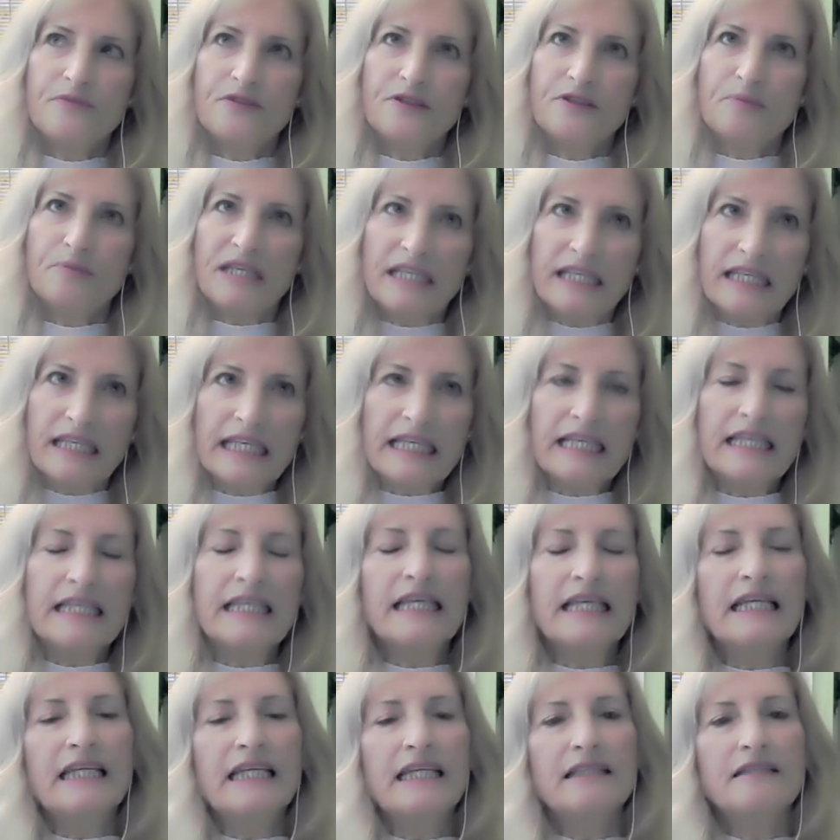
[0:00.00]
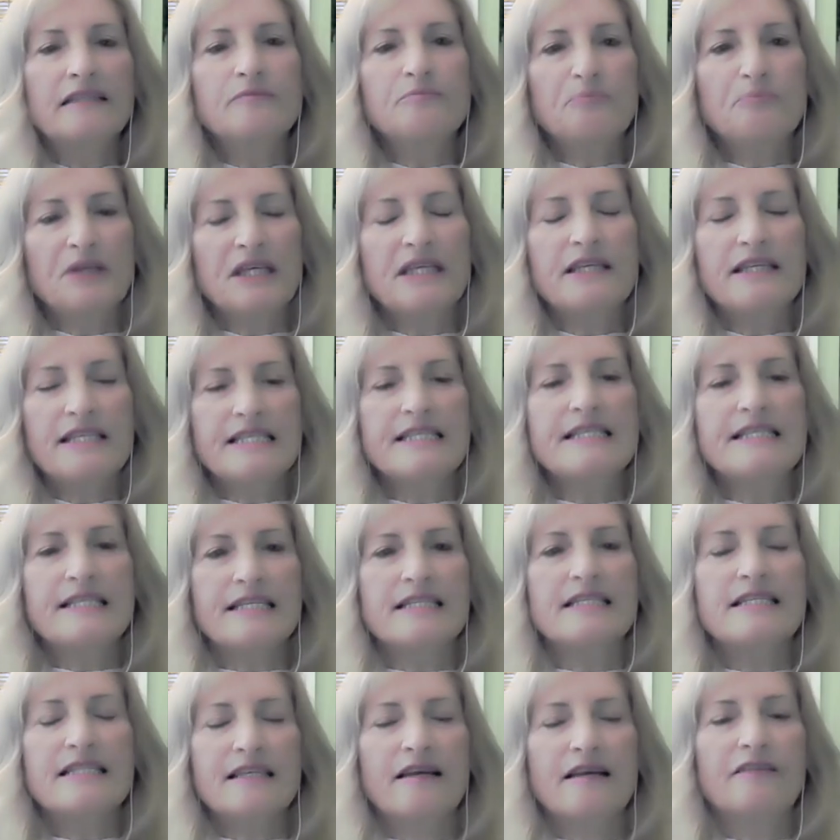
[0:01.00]
beginning
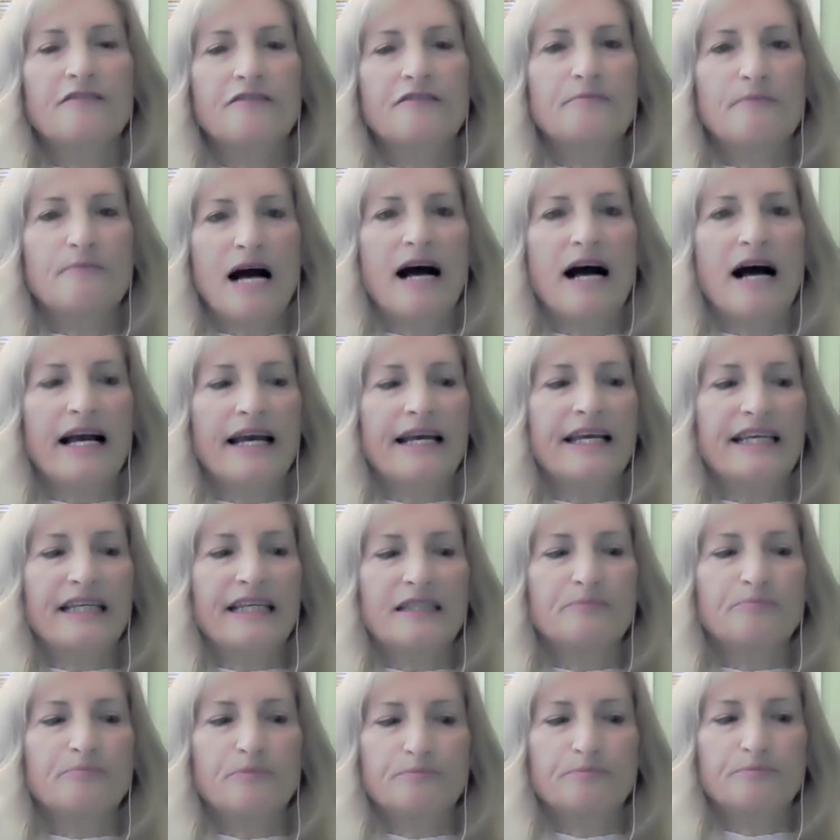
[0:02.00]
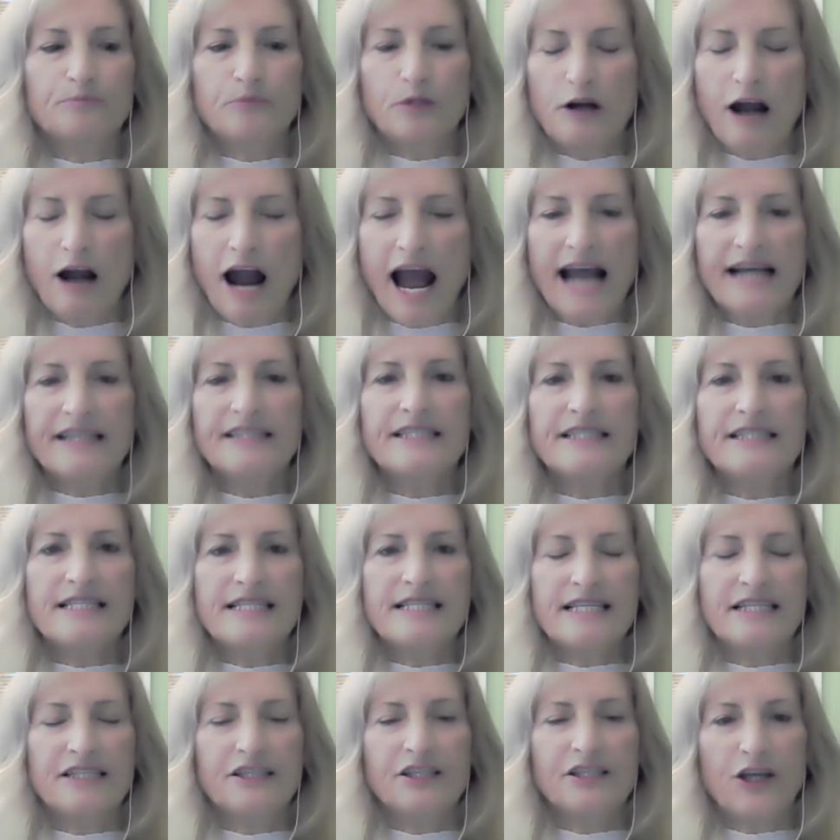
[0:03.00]
pieces of my
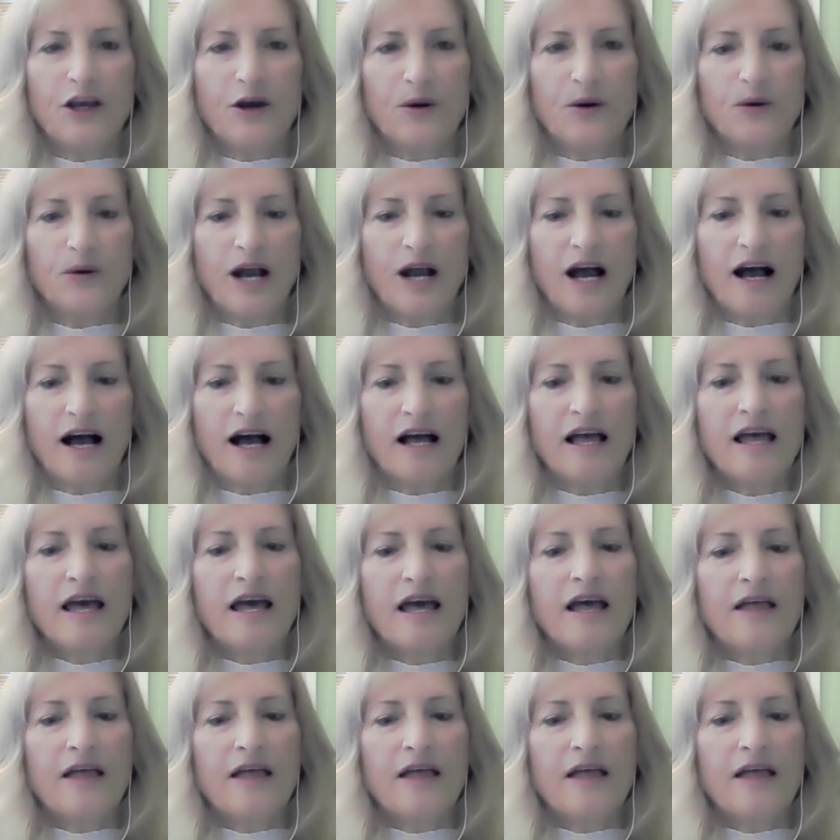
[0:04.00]
practice in yoga.